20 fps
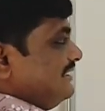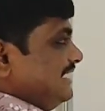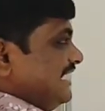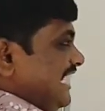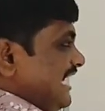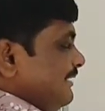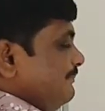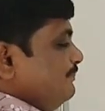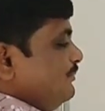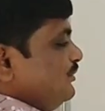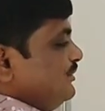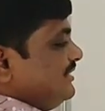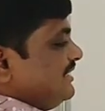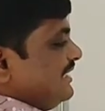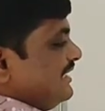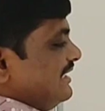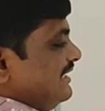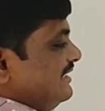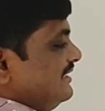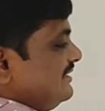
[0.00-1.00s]
input
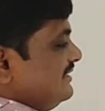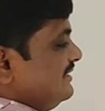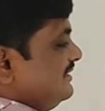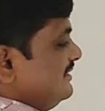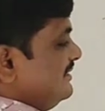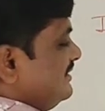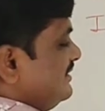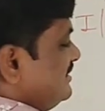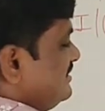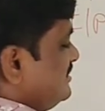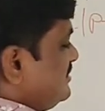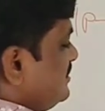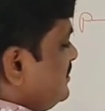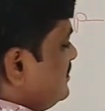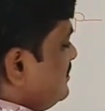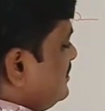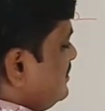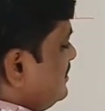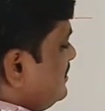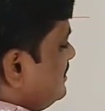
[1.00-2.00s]
current.
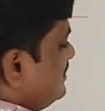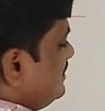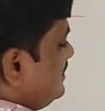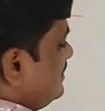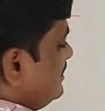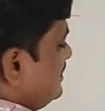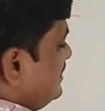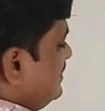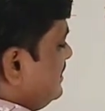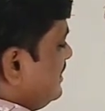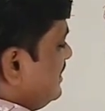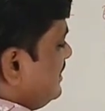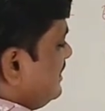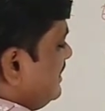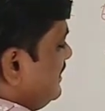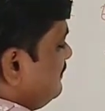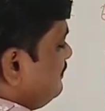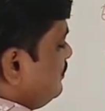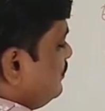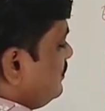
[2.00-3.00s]
So here
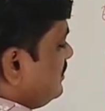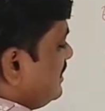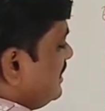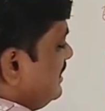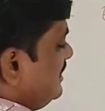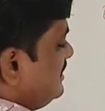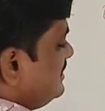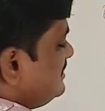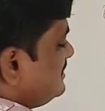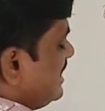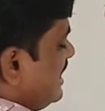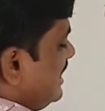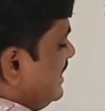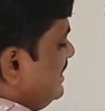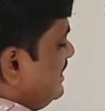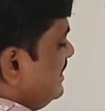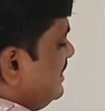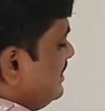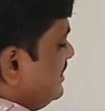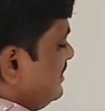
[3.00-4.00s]
input current is
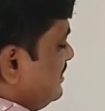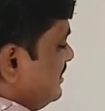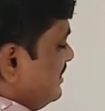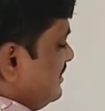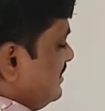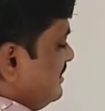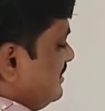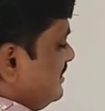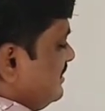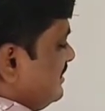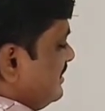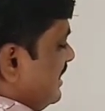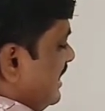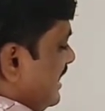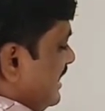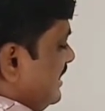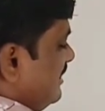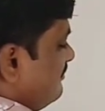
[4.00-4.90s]
I1,